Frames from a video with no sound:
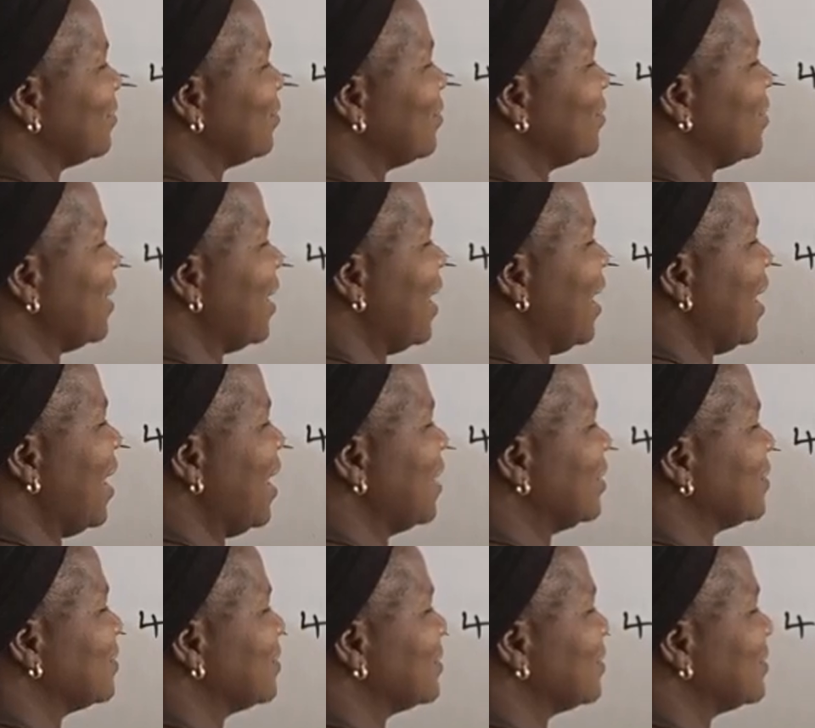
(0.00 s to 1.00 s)

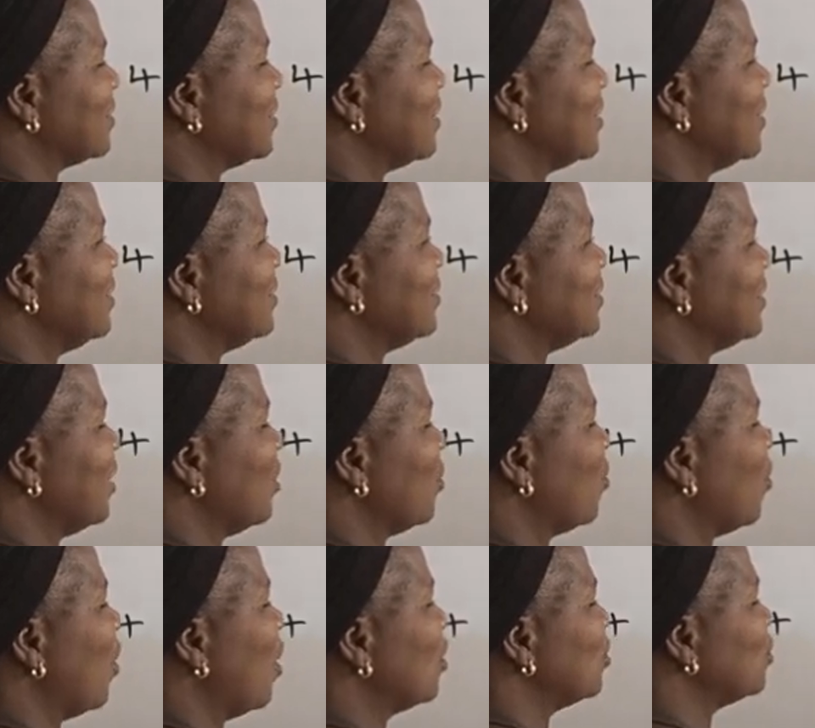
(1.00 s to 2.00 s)
3x is
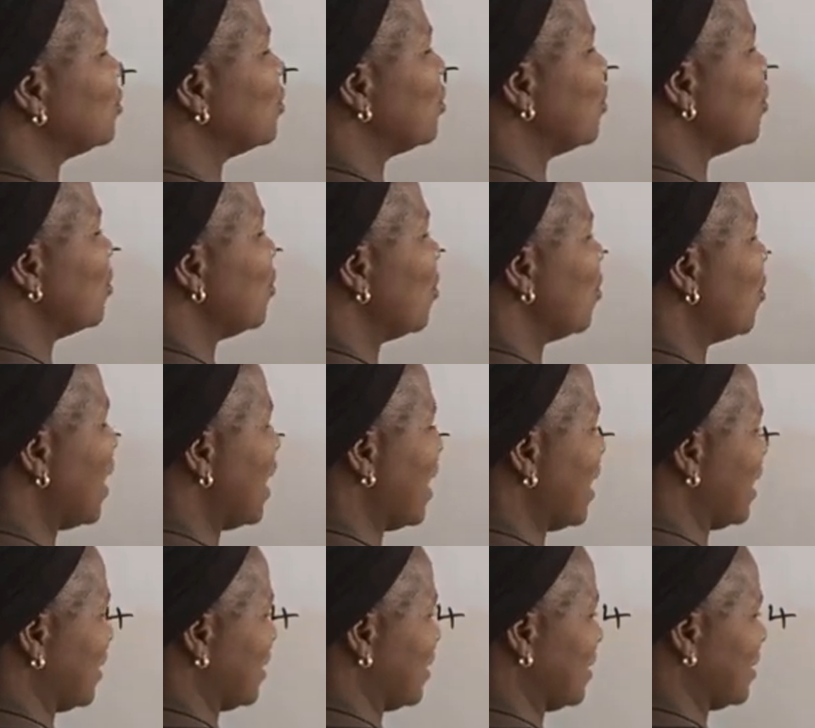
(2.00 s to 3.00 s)
equal to
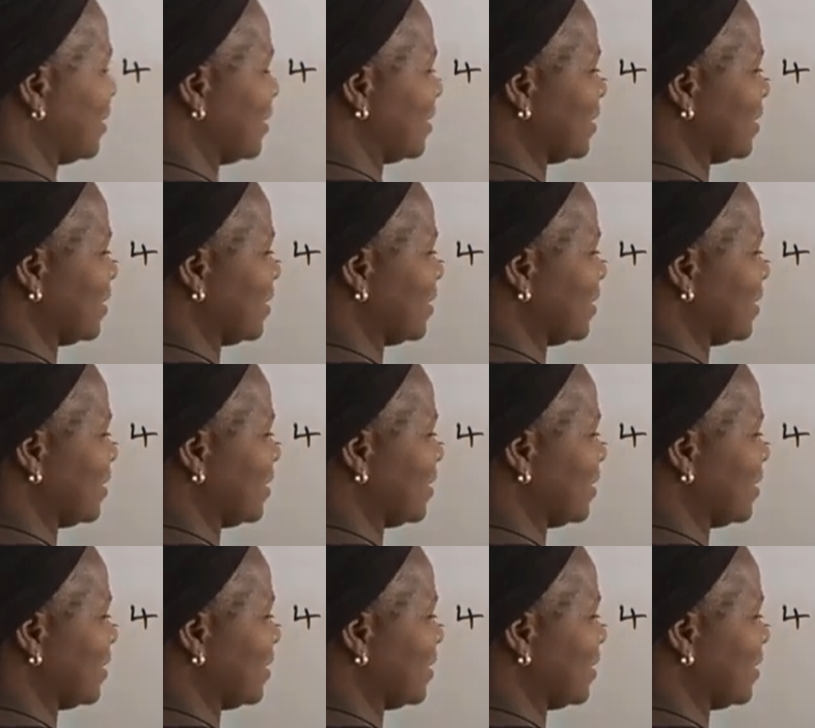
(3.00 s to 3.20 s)
1.